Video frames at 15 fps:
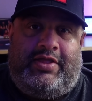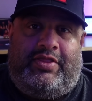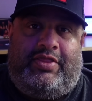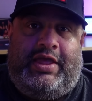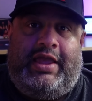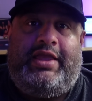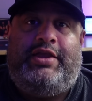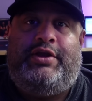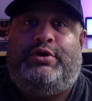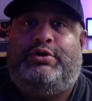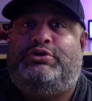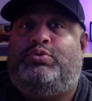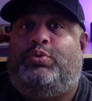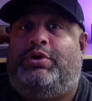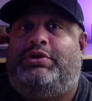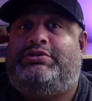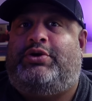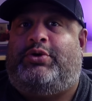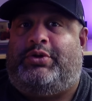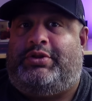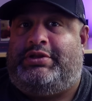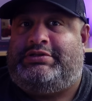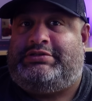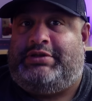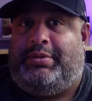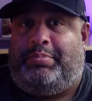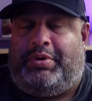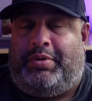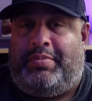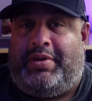They use what's called the
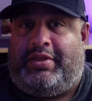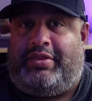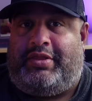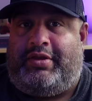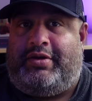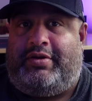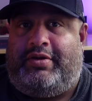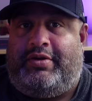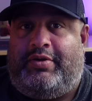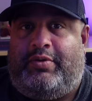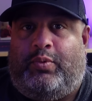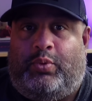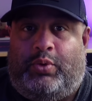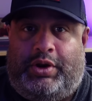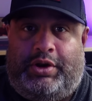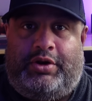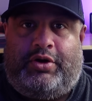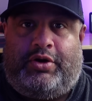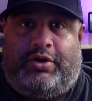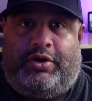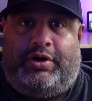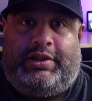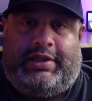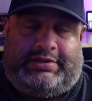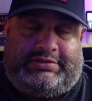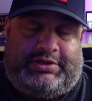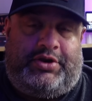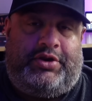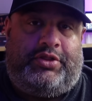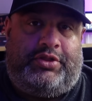zipper method. One car
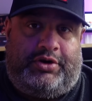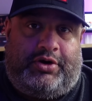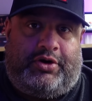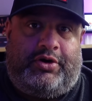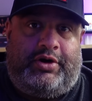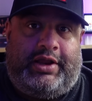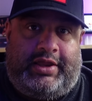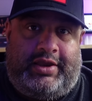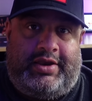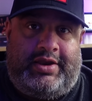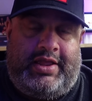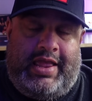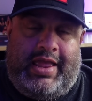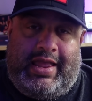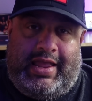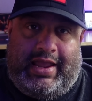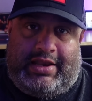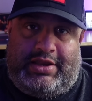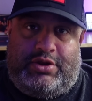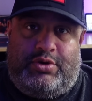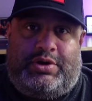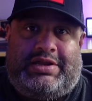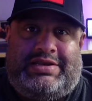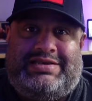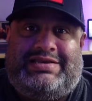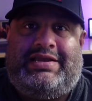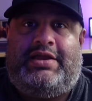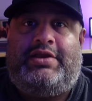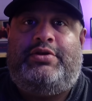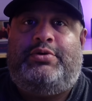lets another car in, and you
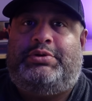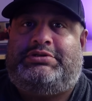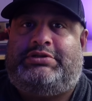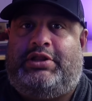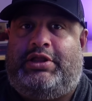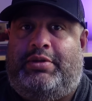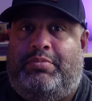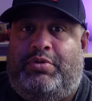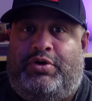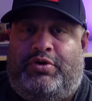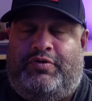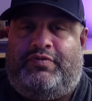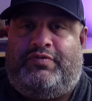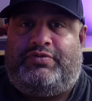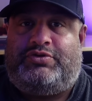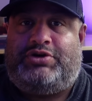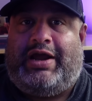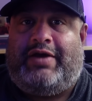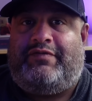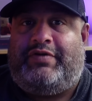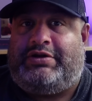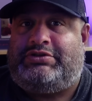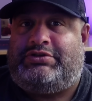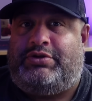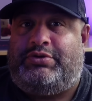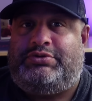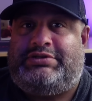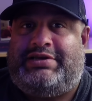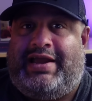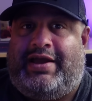continuously move. Traffic
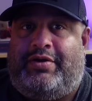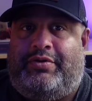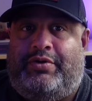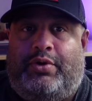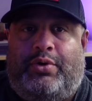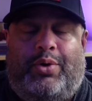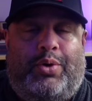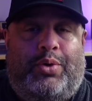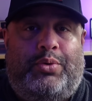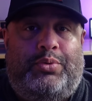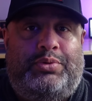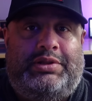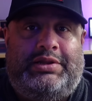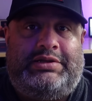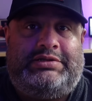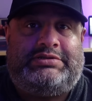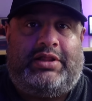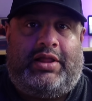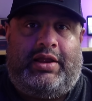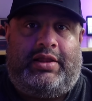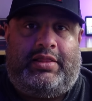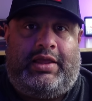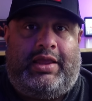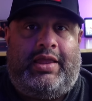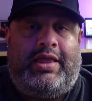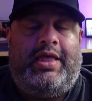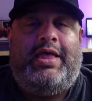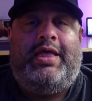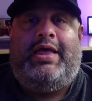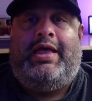slows down only slightly
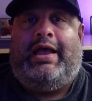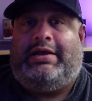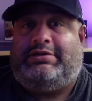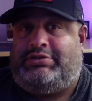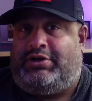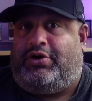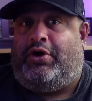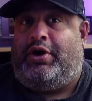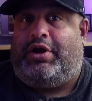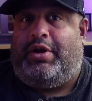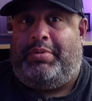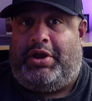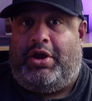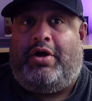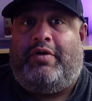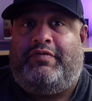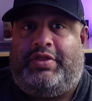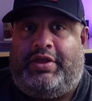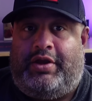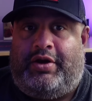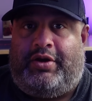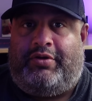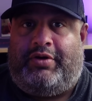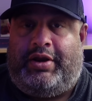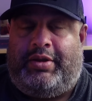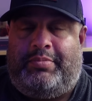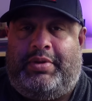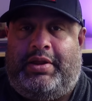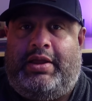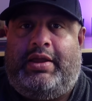as the car coming off the
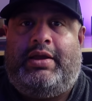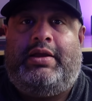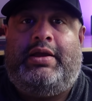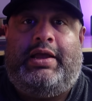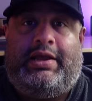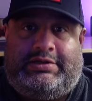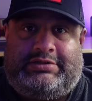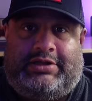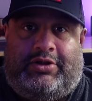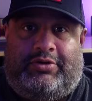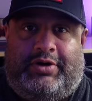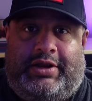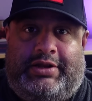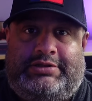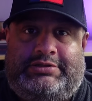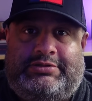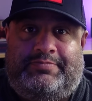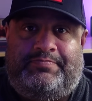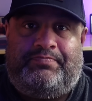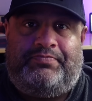on-ramp accelerates.